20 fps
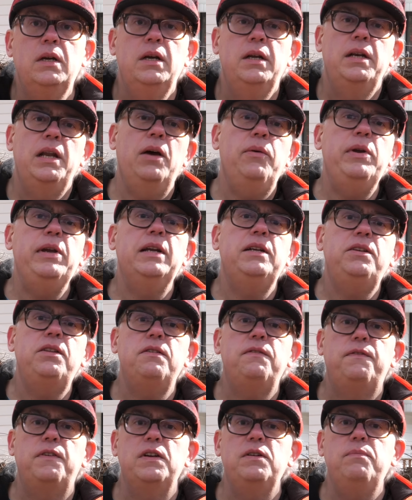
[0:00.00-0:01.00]
Now we get to the
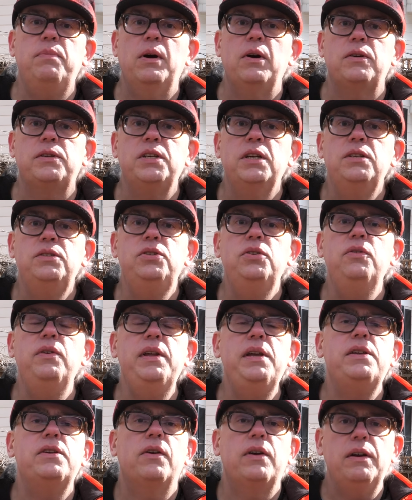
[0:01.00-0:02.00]
fun part,
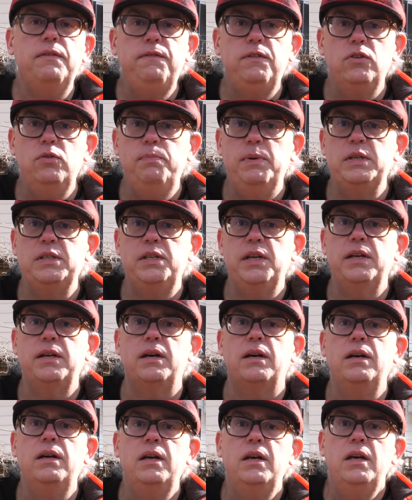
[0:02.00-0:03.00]
tuning your F-loop
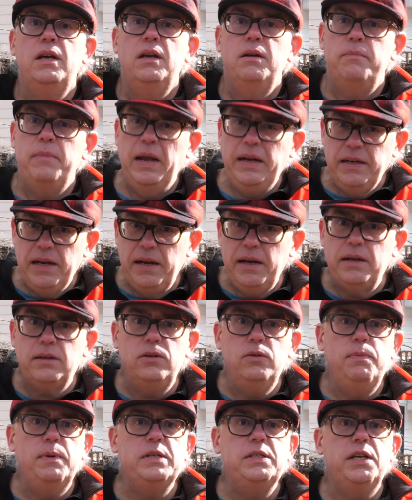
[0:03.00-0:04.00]
antenna. Magnetic
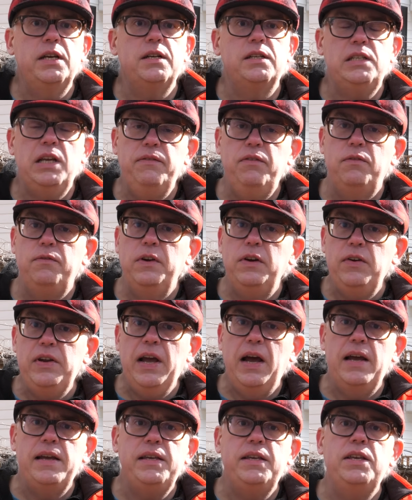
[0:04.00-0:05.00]
loop antennas have a very
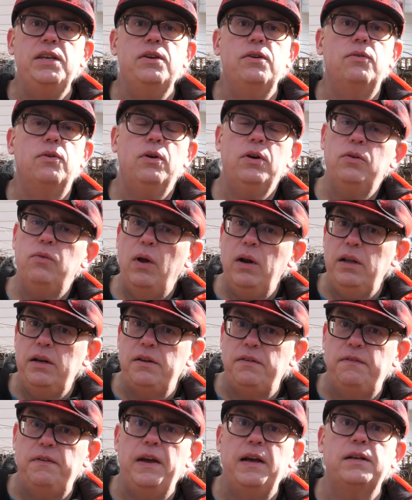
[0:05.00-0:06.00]
high Q, or quality
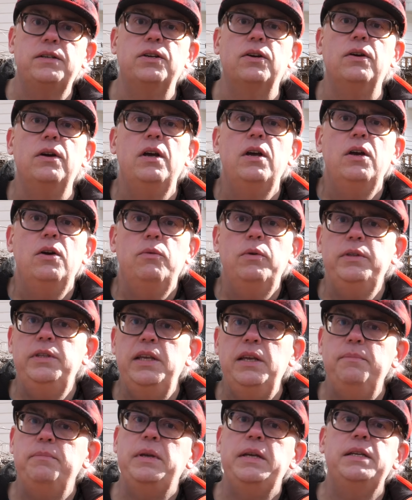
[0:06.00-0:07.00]
factor. What
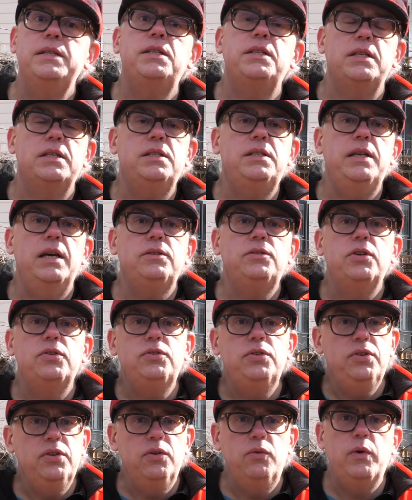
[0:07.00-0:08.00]
that means is that their
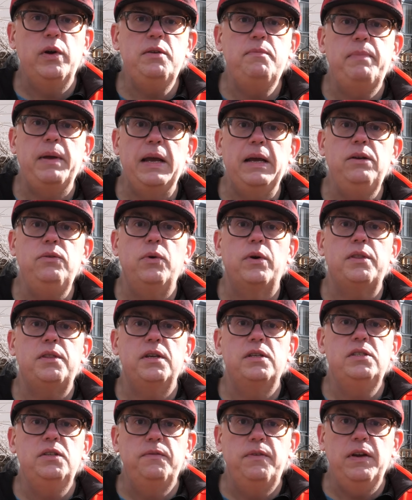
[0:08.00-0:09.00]
2 to 1 bandwidth
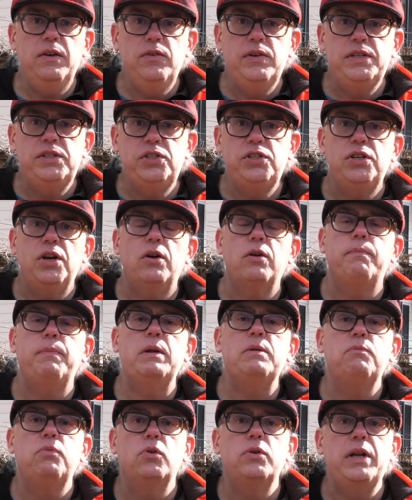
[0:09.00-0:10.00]
is very sharp
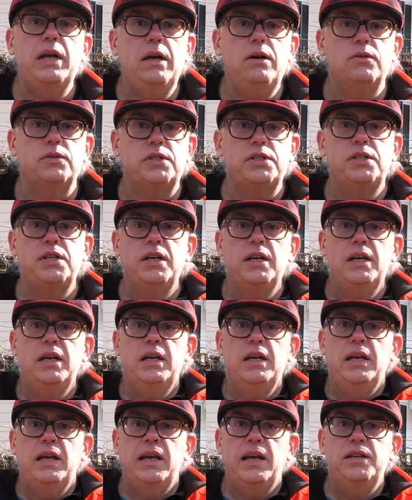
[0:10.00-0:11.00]
and pronounced.
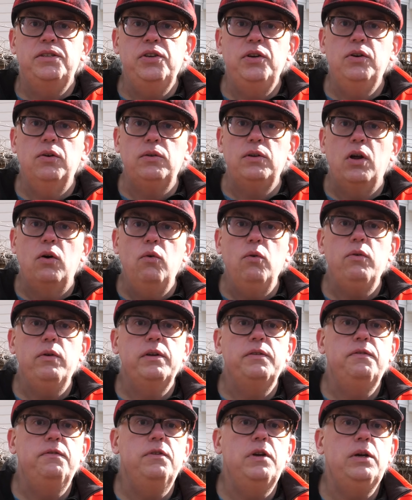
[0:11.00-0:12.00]
As you go lower
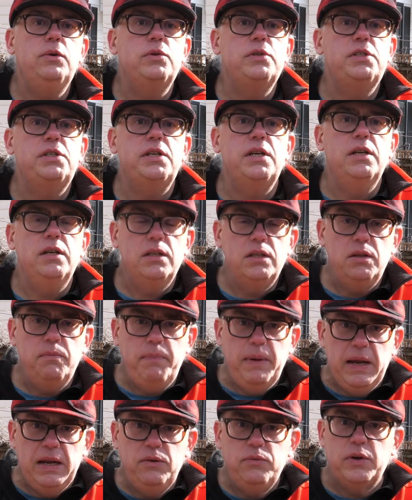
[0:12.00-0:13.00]
in frequency, the
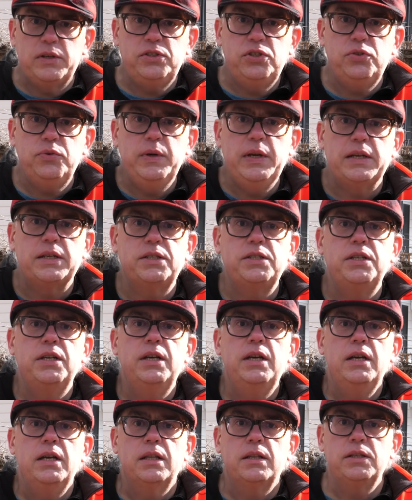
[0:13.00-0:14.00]
bandwidth shrinks.
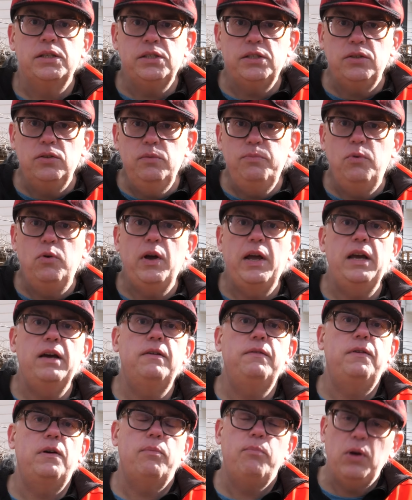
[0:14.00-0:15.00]
This loop will
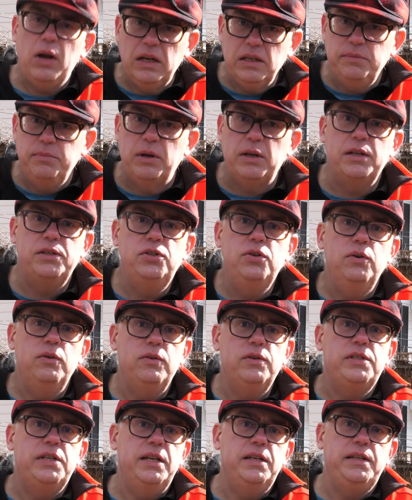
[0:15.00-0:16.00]
have approximately
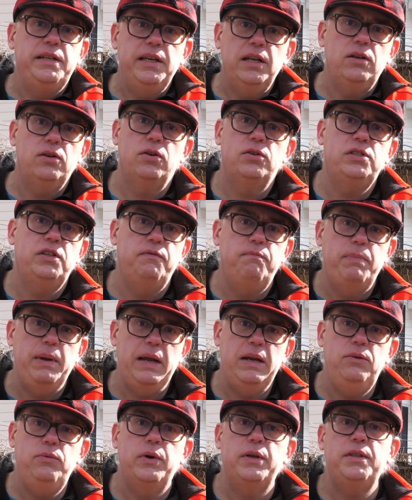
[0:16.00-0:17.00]
210 kilohertz of
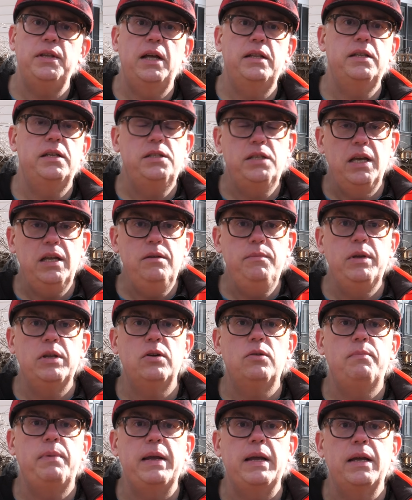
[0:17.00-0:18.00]
bandwidth on the 10
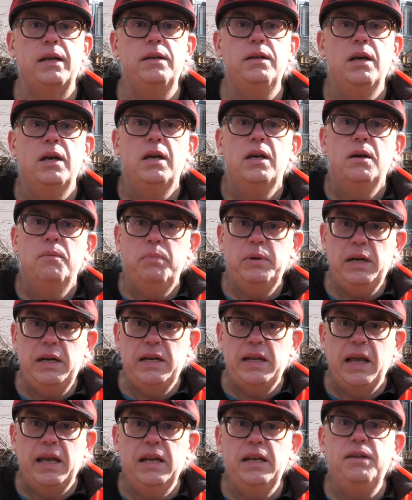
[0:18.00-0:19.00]
meter band, but on
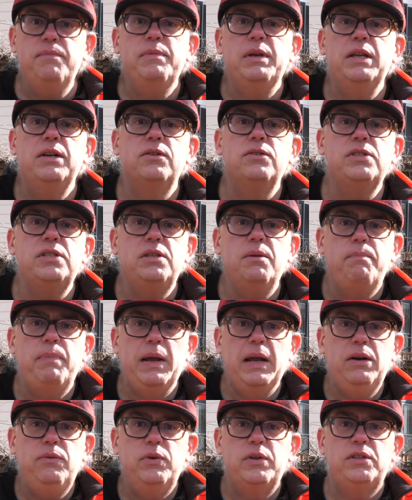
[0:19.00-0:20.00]
80 meters, the
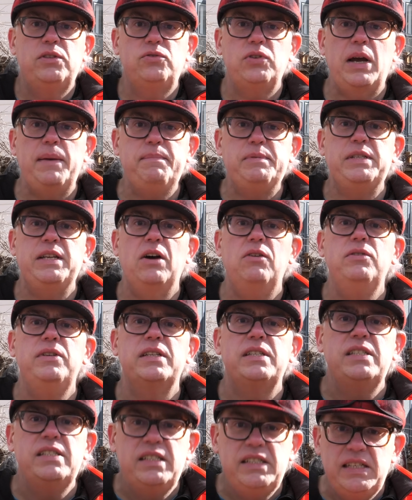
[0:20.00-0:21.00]
bandwidth drops down to
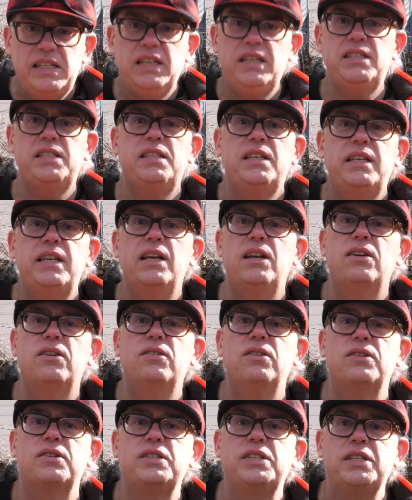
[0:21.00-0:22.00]
6
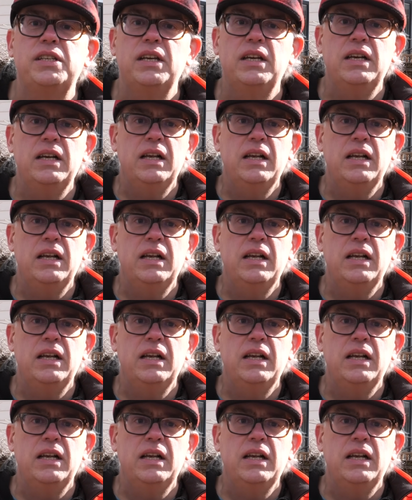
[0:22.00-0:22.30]
kilohertz.